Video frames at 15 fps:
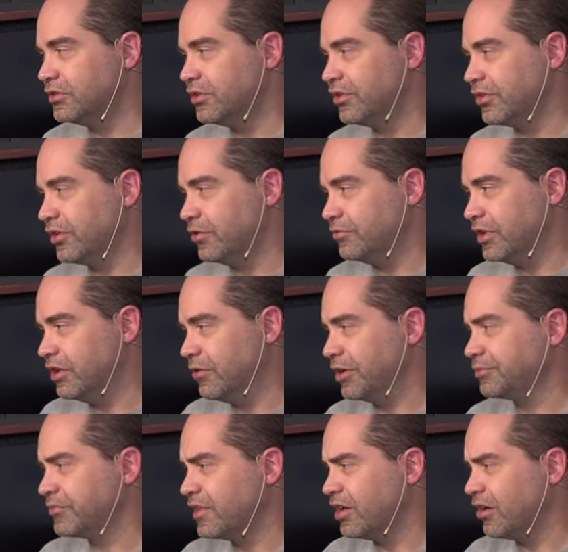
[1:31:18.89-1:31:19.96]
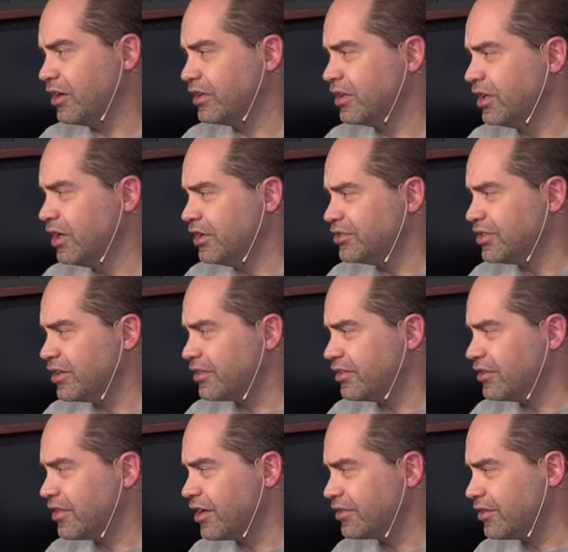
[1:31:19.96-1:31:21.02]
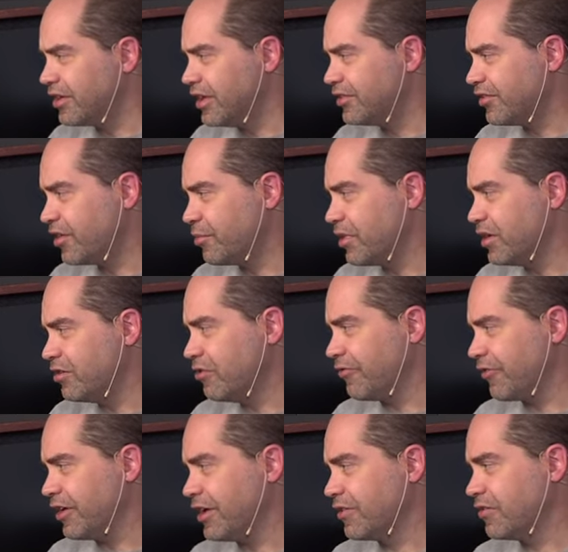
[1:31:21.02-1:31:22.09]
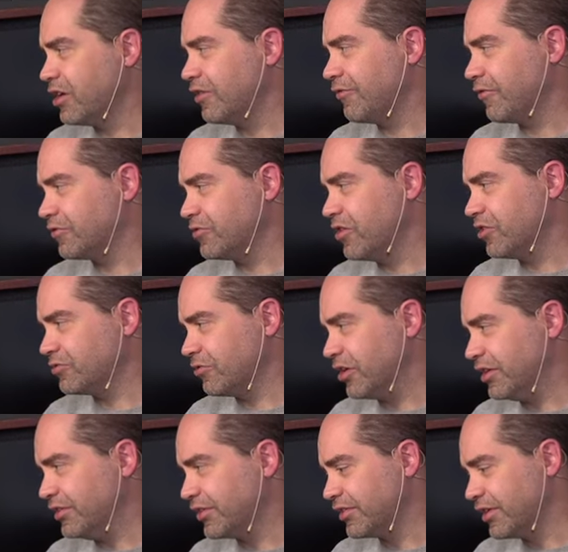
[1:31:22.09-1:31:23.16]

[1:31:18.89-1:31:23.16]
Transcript: So anyway, all right. Jonathan, thoughts on H D M I over Ethernet for long runs?